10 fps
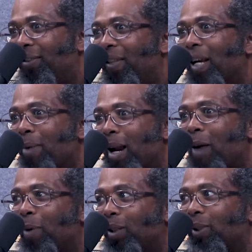When you think about how
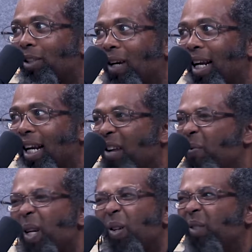much we drink, and
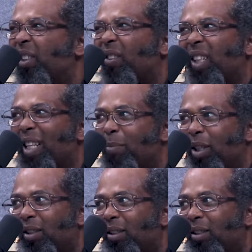we don't even drink that much.